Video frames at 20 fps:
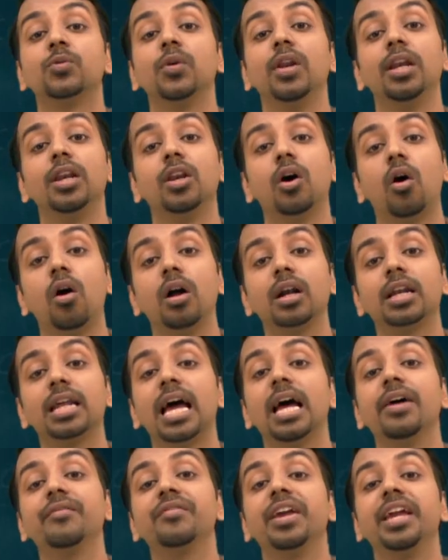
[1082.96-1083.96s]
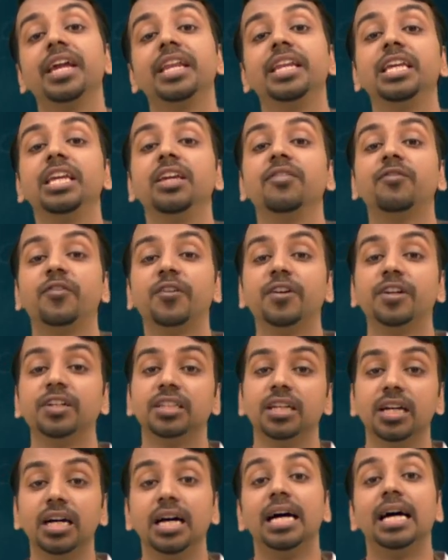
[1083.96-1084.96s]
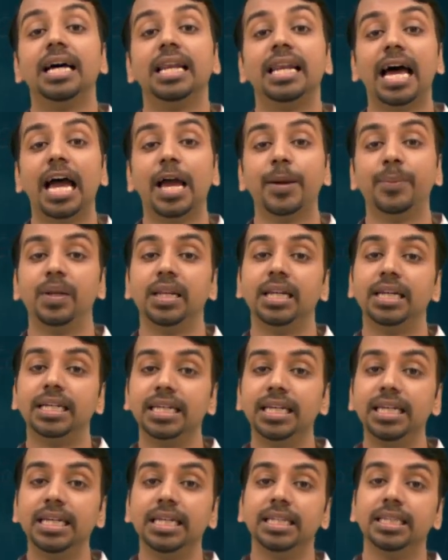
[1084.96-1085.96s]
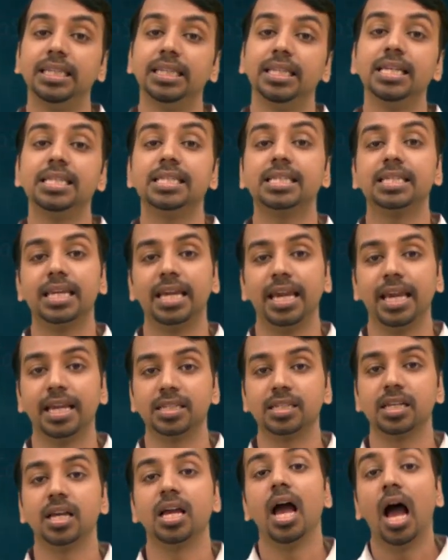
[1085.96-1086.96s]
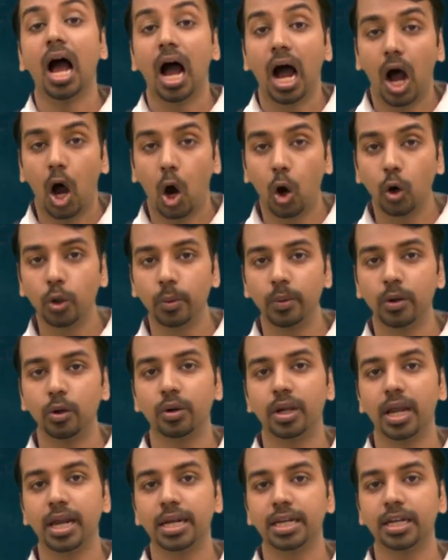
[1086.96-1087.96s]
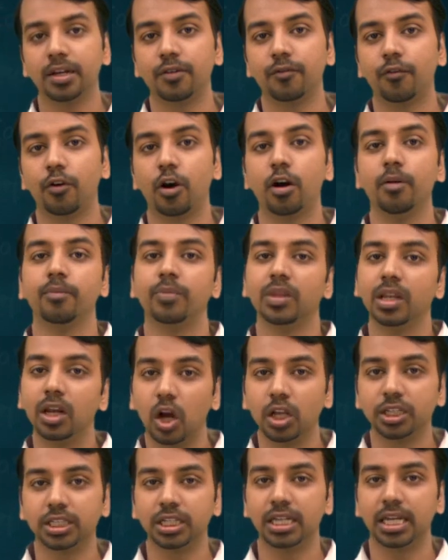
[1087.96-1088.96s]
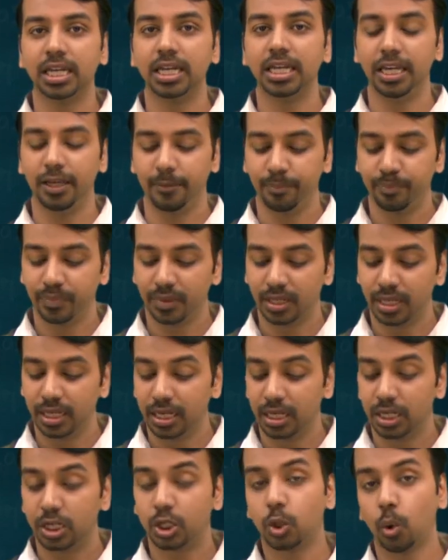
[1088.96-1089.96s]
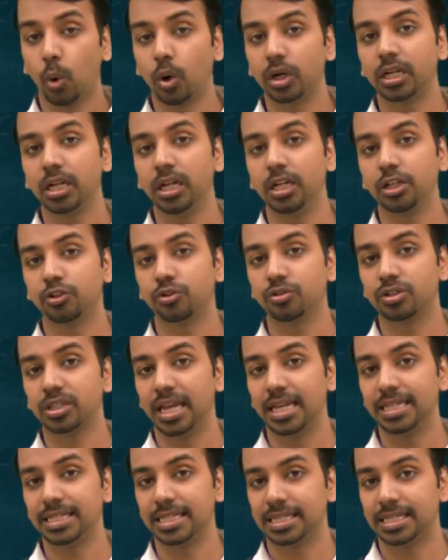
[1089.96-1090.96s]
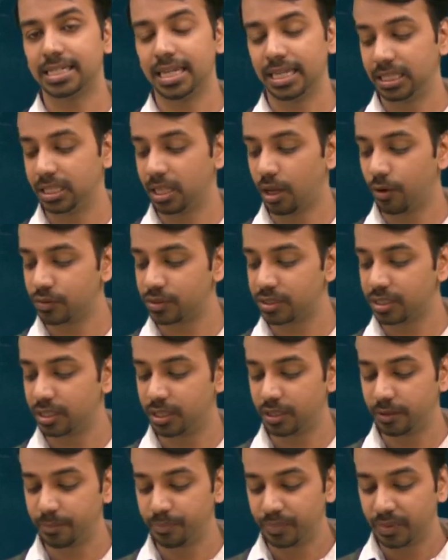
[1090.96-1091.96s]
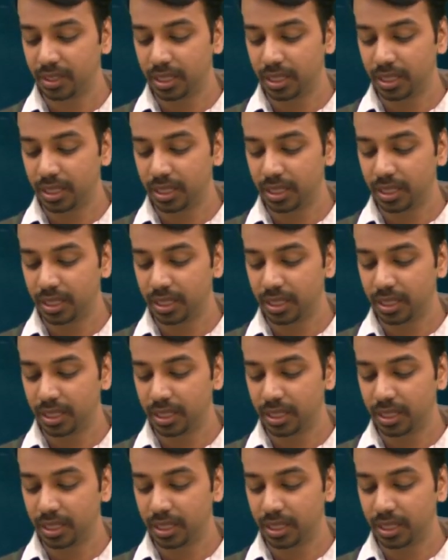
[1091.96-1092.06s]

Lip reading: will not have any further liability in this case. How do we look at it from logically? Total issue size is 10,000,